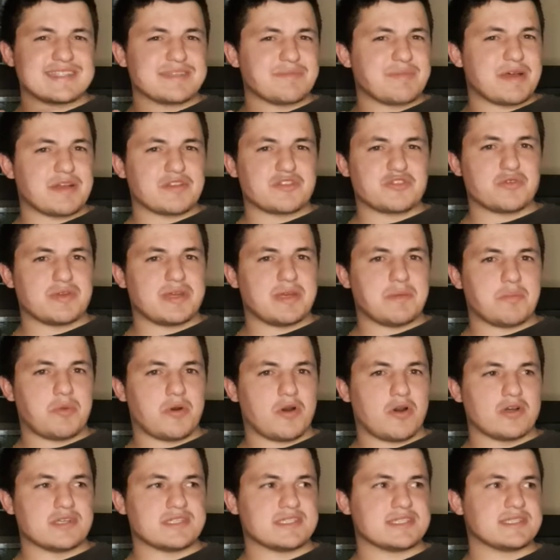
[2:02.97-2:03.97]
it's about 20
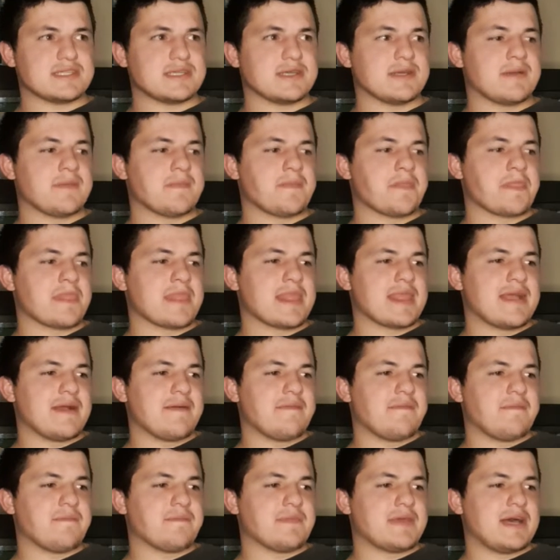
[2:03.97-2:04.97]
past.
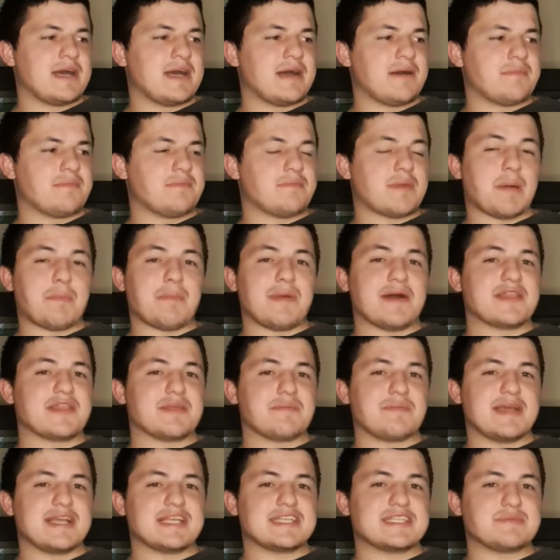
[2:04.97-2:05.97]
My mother
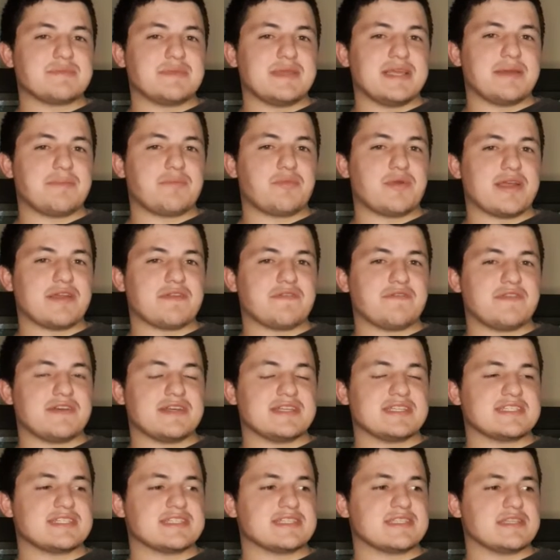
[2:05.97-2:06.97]
makes me a
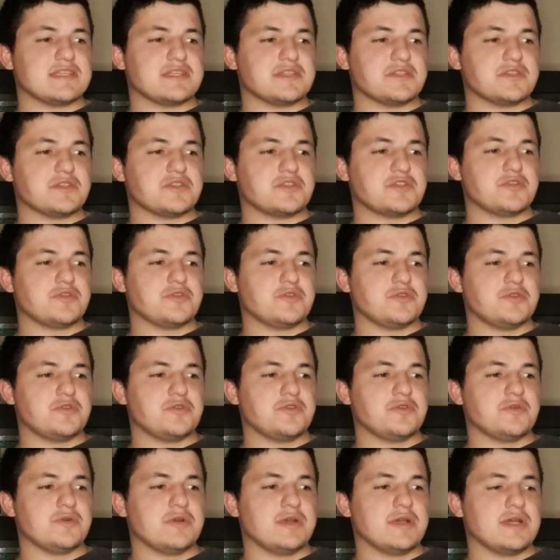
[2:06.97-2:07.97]
breakfast,
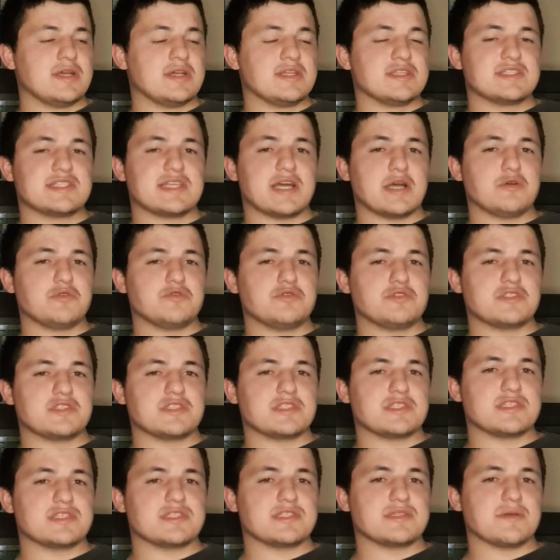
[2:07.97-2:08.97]
two
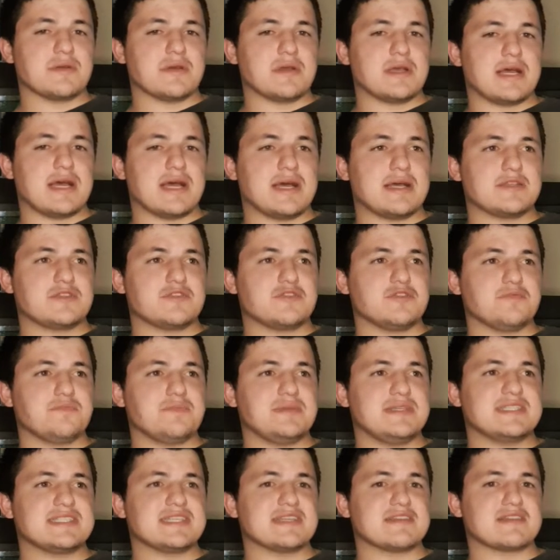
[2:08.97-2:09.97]
pieces
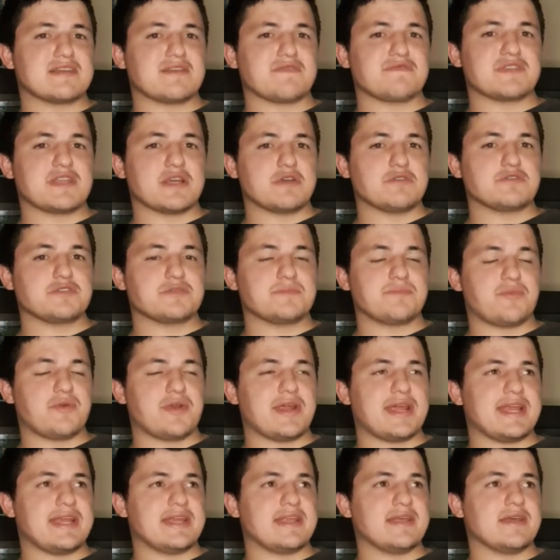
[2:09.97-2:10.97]
of toast
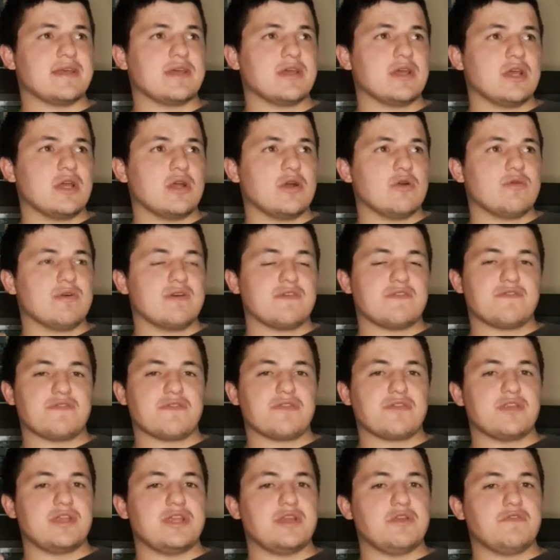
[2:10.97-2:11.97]
bread with
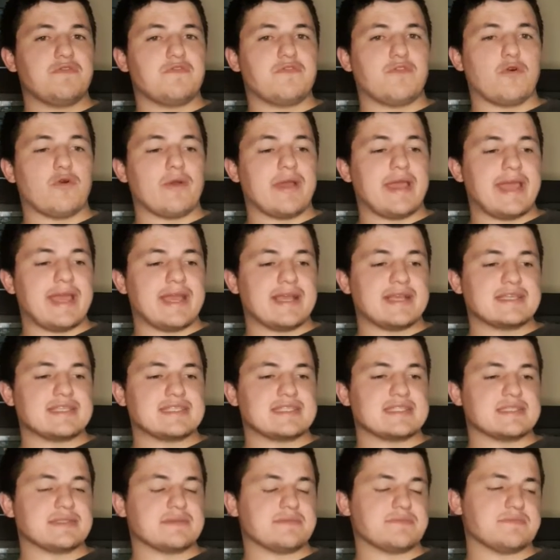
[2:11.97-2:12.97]
3 to 4
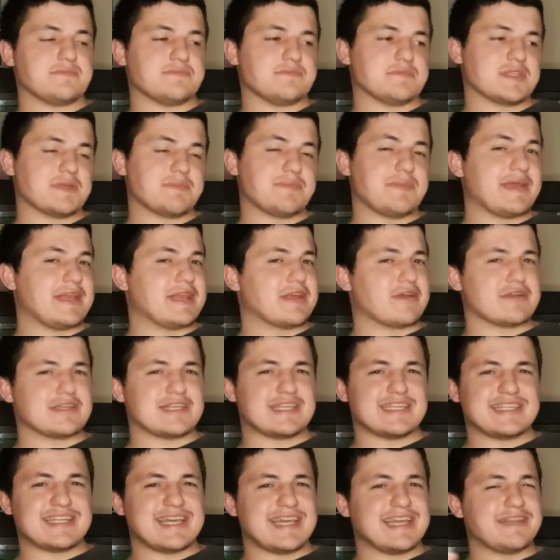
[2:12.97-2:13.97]
eggs, depending on the
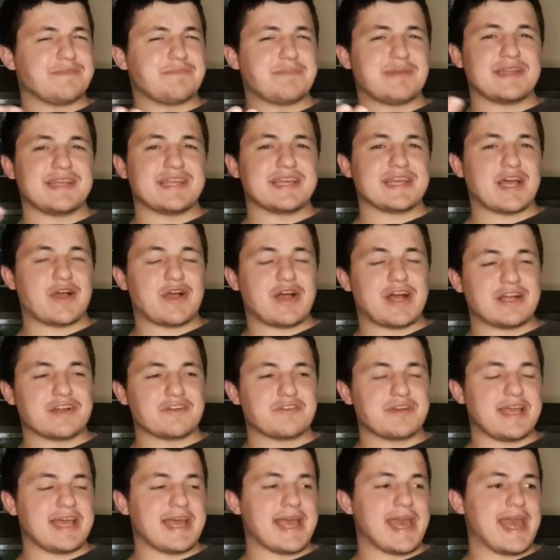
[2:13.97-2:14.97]
day, depending how
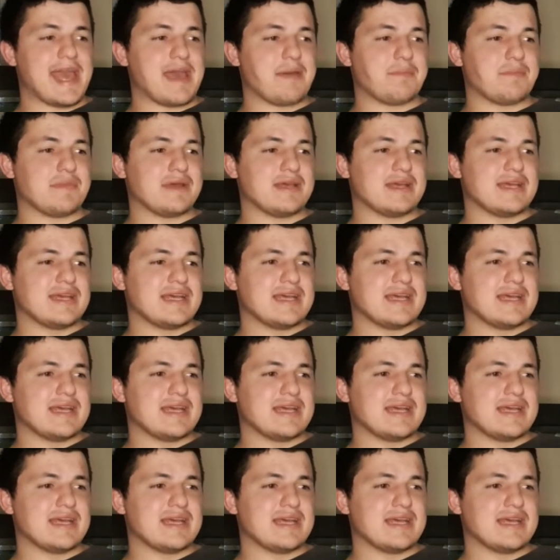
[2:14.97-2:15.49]
hungry I am.